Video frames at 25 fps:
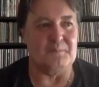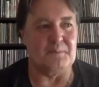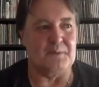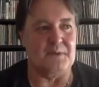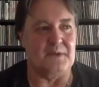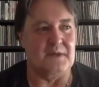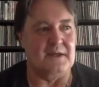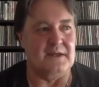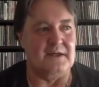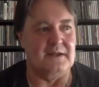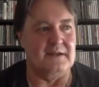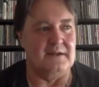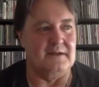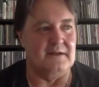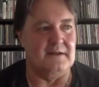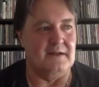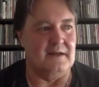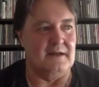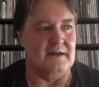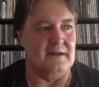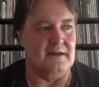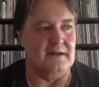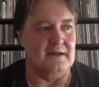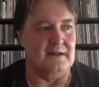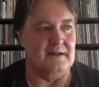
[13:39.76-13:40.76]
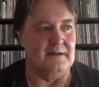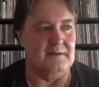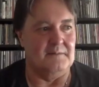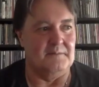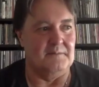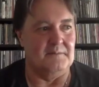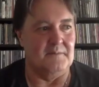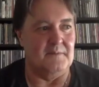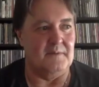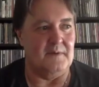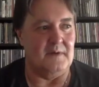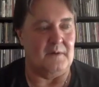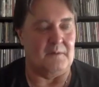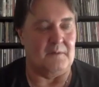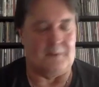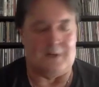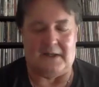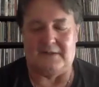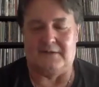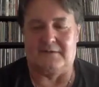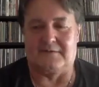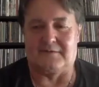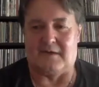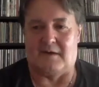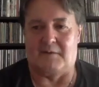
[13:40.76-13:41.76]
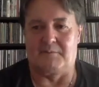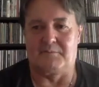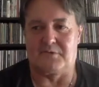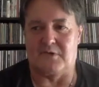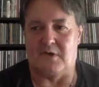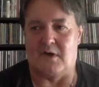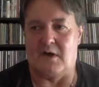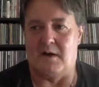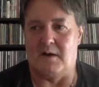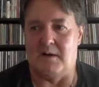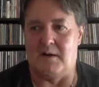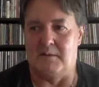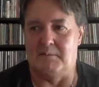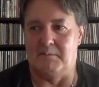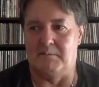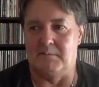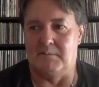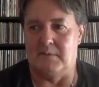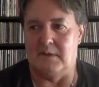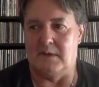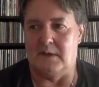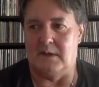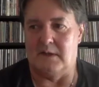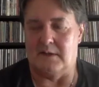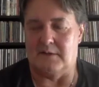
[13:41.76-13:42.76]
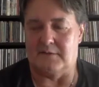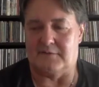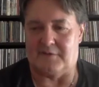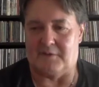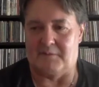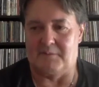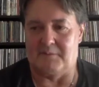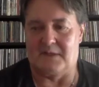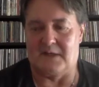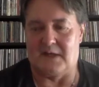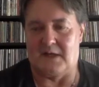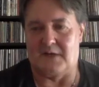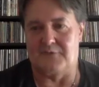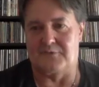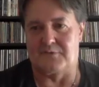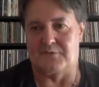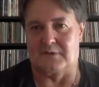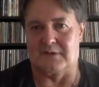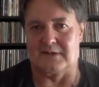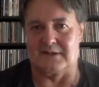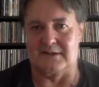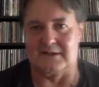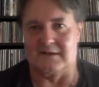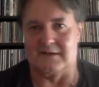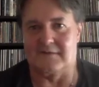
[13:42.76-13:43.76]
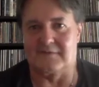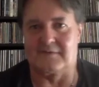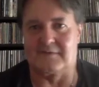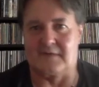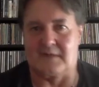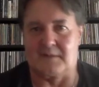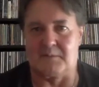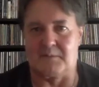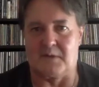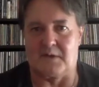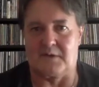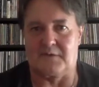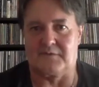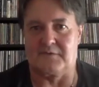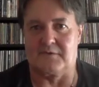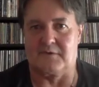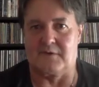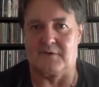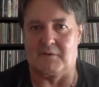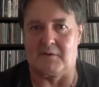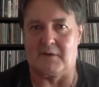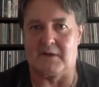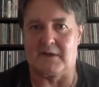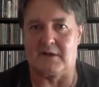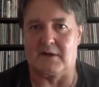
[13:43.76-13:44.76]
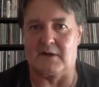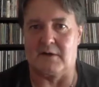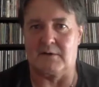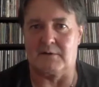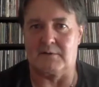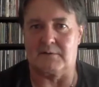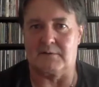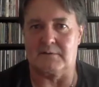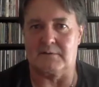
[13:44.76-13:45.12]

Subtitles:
must have been around the same time, Send Me an Angel and Listening by Pseudo